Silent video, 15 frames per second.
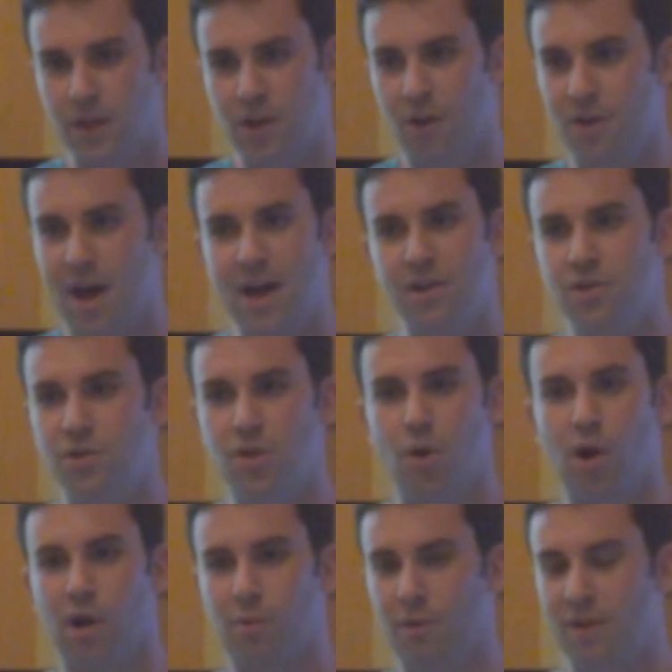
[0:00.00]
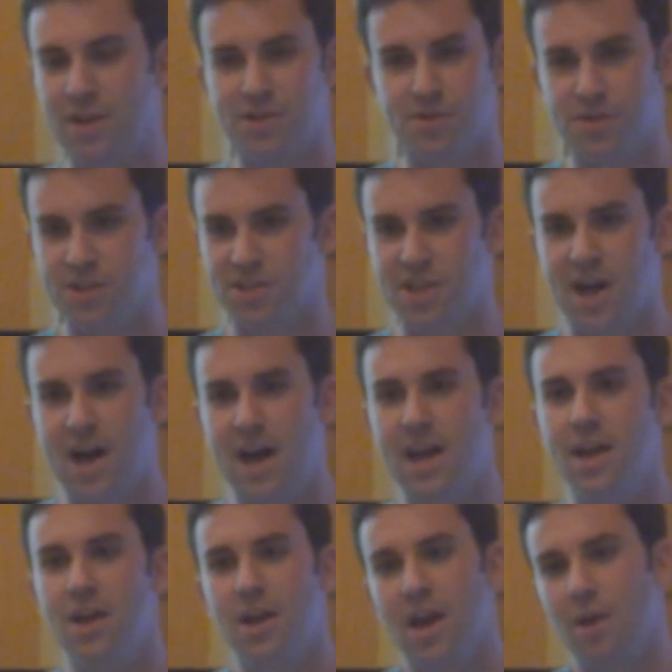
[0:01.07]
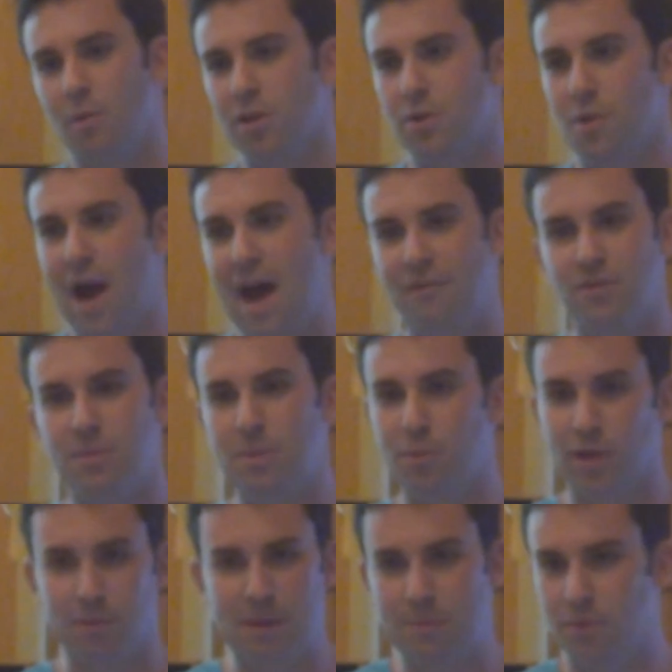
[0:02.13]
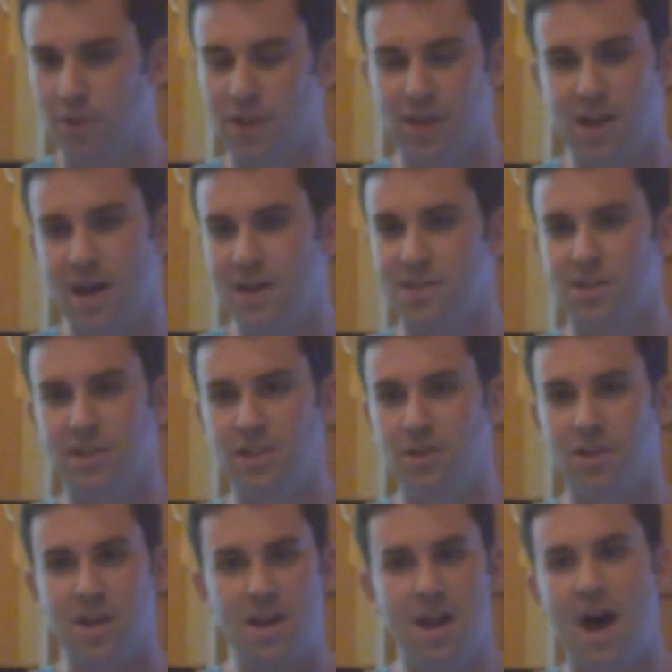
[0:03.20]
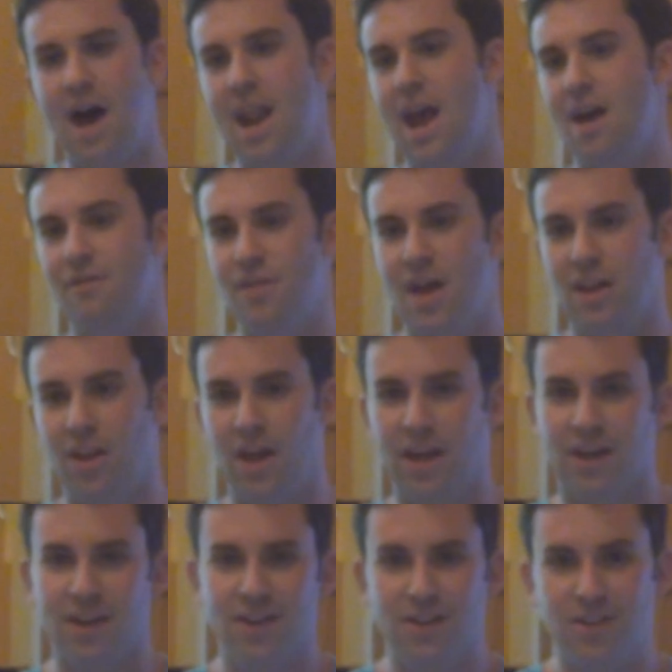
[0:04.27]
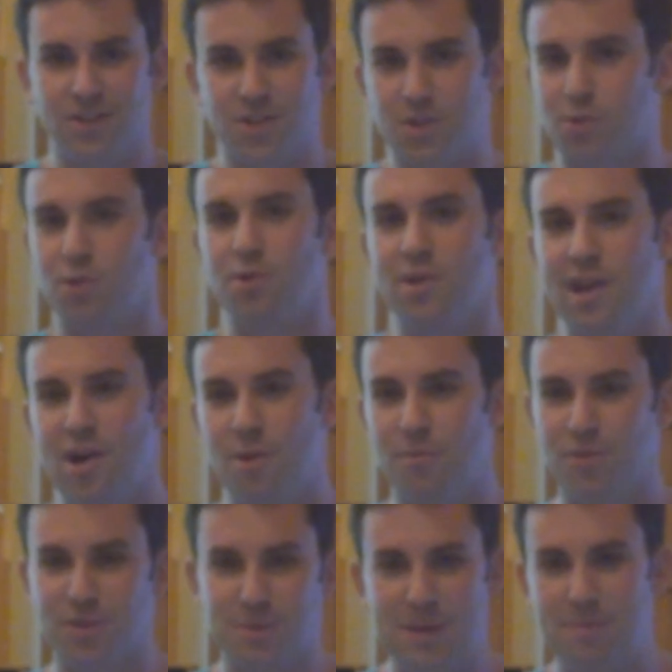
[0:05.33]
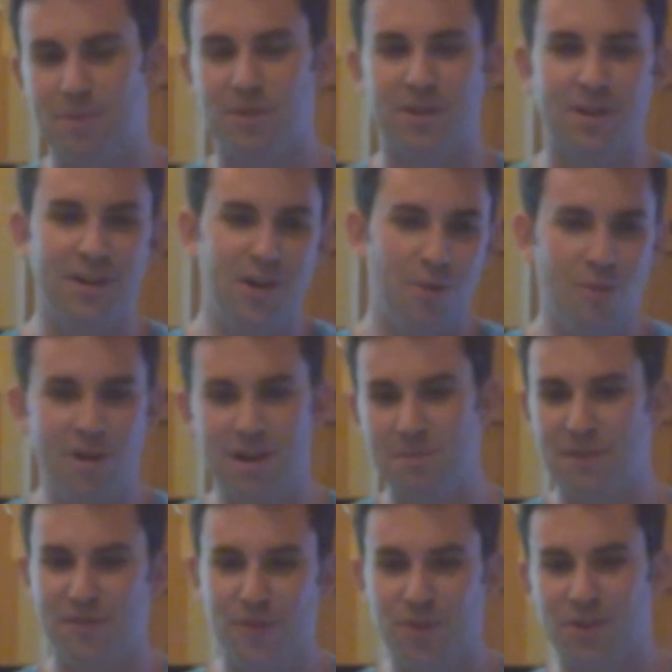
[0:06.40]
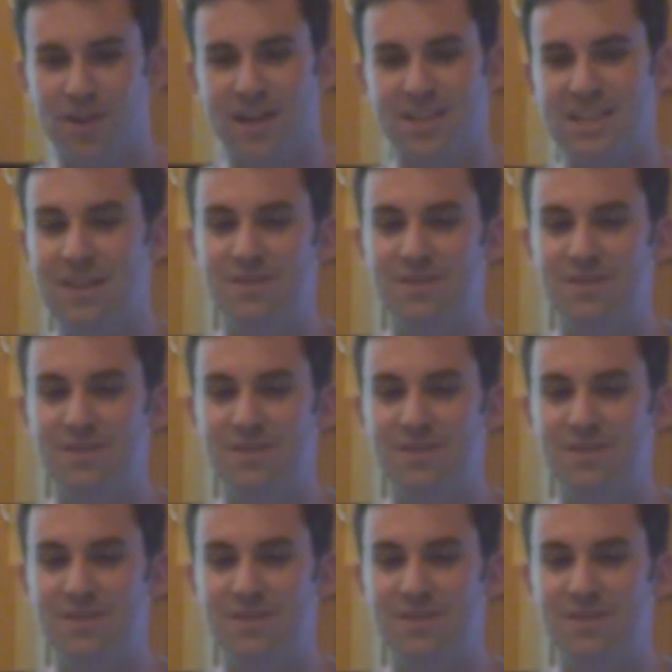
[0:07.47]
Not in New York where rents are this high and where you have to be bringing people in constantly. You cannot have that screw Yelp. Those people want to be food critics.